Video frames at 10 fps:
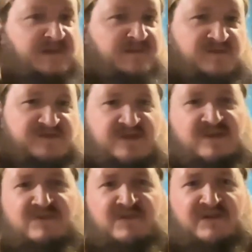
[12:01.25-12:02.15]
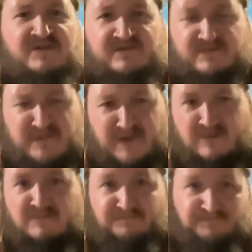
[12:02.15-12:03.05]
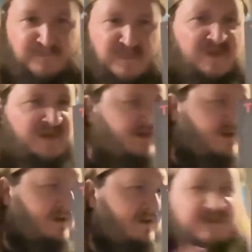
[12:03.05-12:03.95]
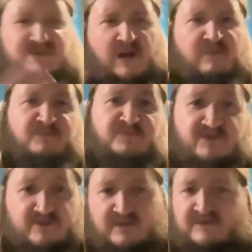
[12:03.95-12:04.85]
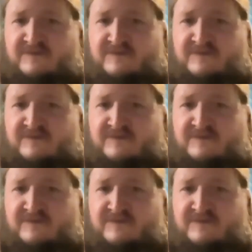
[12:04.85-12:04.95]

But two years from now, this album's going to be